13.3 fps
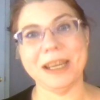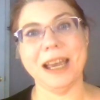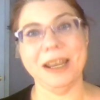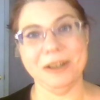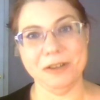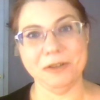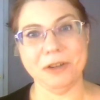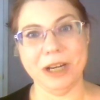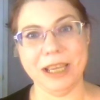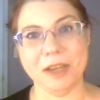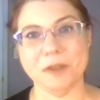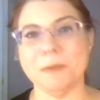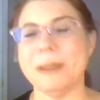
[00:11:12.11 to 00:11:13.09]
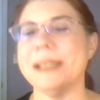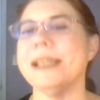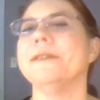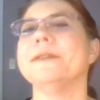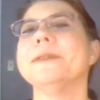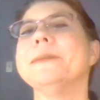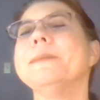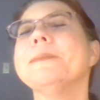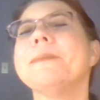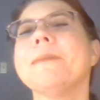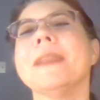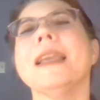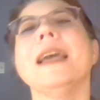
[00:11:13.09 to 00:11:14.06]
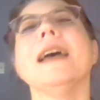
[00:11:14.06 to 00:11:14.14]
I do try to catch
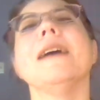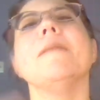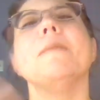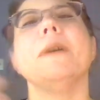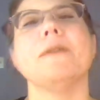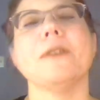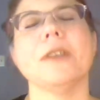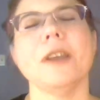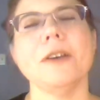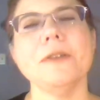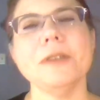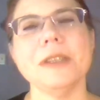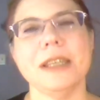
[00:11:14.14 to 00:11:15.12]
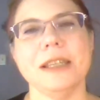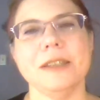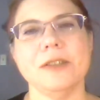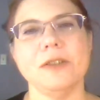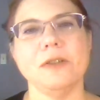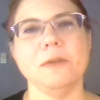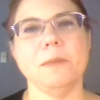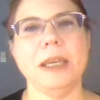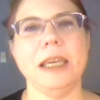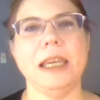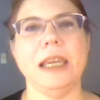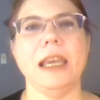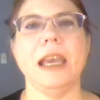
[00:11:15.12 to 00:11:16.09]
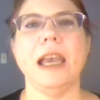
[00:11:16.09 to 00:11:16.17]
myself. But for those things to
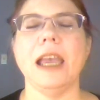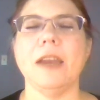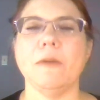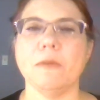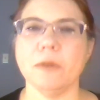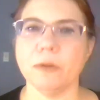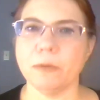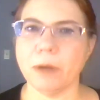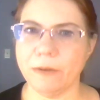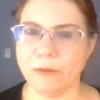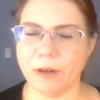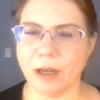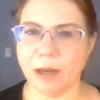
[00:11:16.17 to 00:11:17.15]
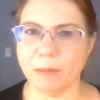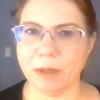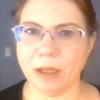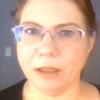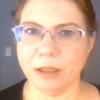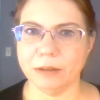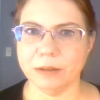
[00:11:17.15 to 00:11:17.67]
be a worldwide phenomenon,